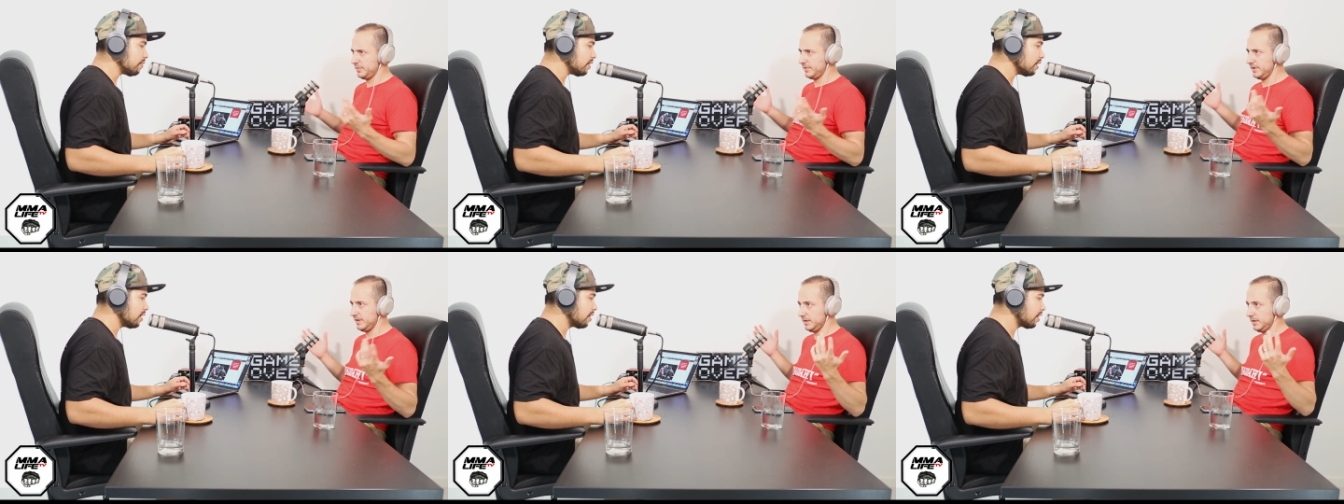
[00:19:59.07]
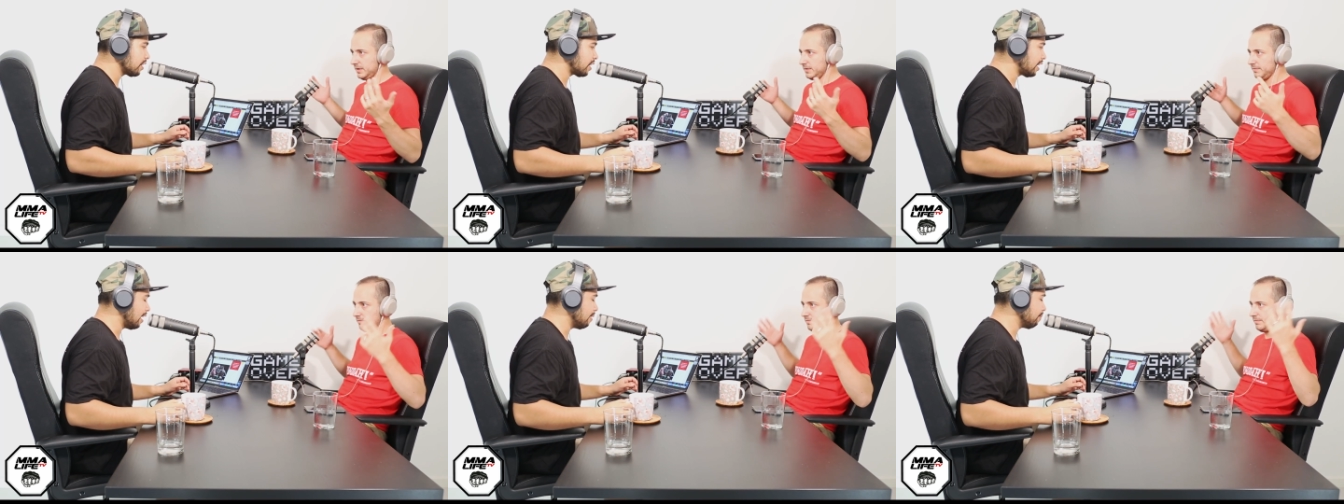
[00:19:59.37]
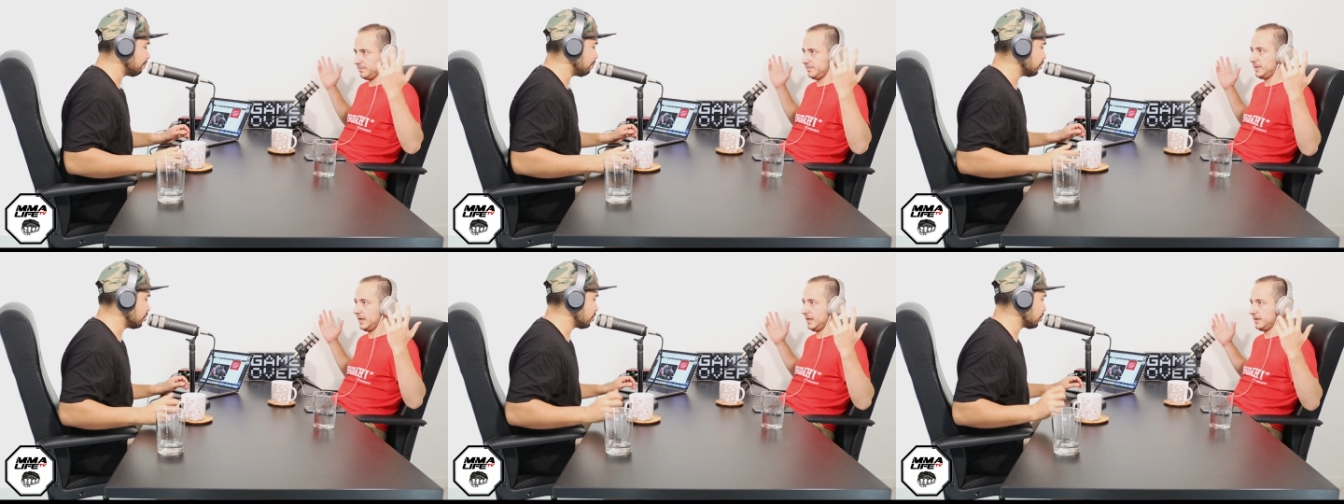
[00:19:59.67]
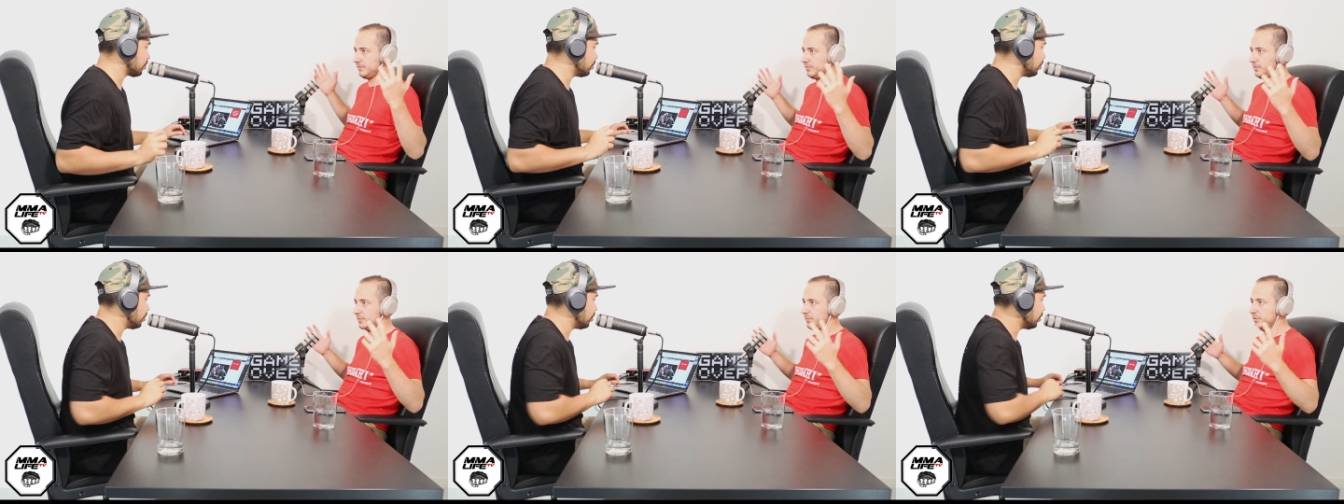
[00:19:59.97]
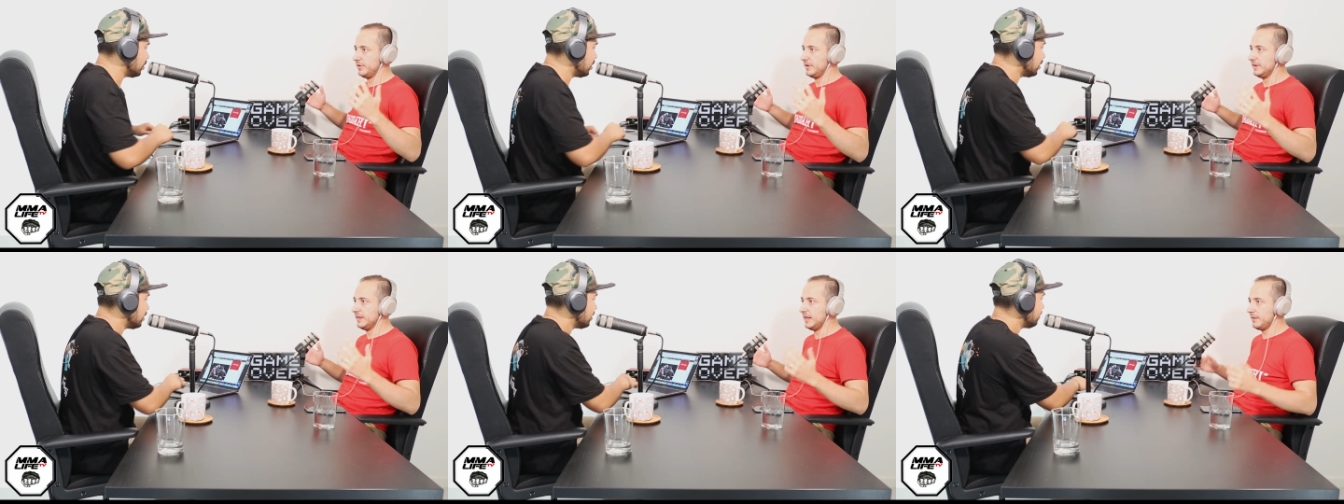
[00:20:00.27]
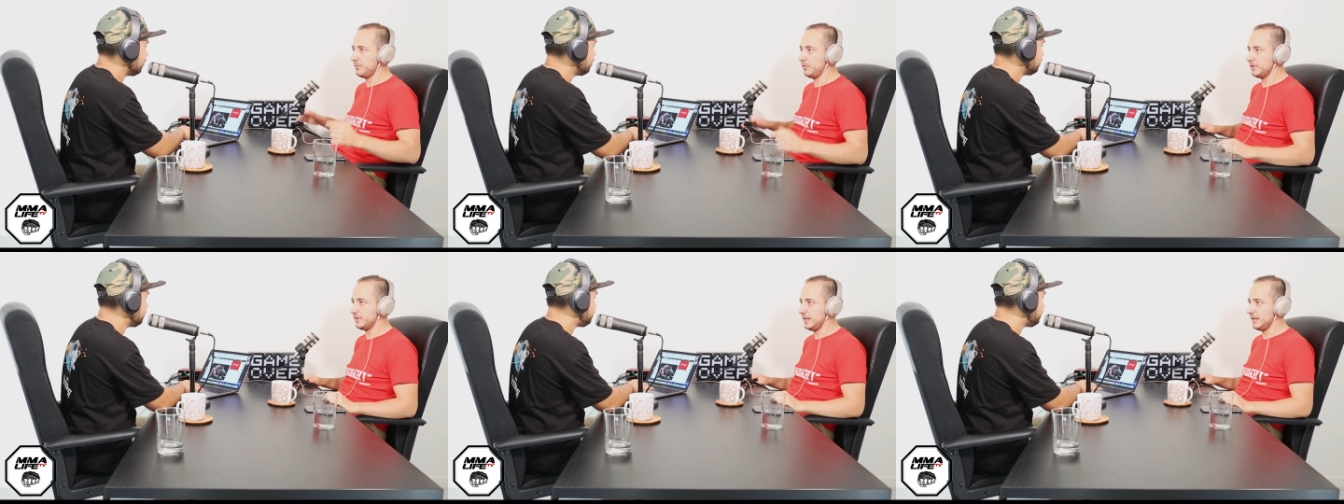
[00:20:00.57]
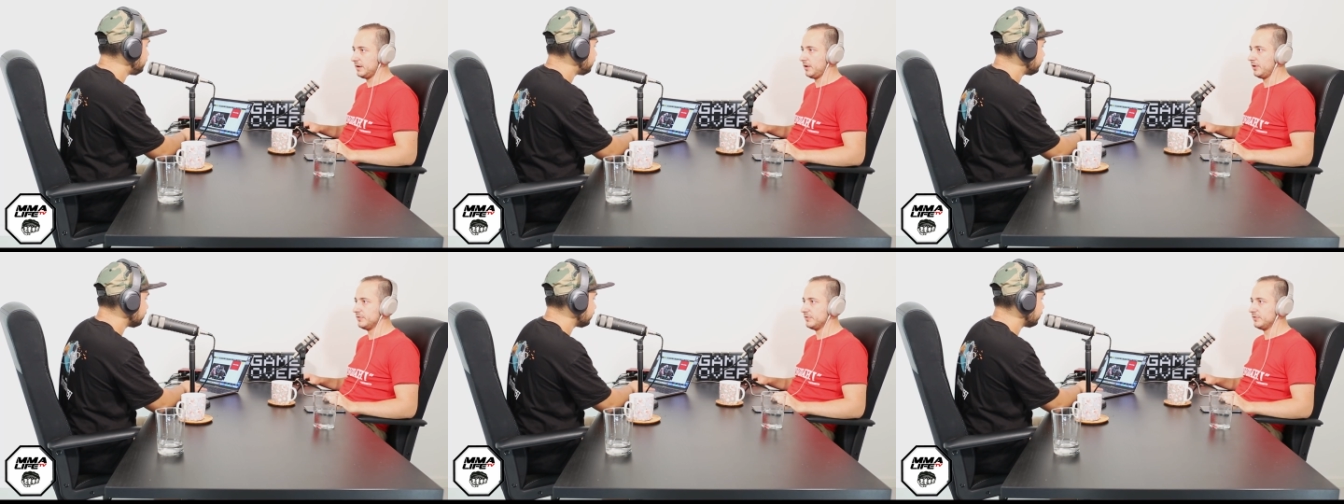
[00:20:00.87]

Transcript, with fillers: we were in the, the camp was that, good. We were in that what that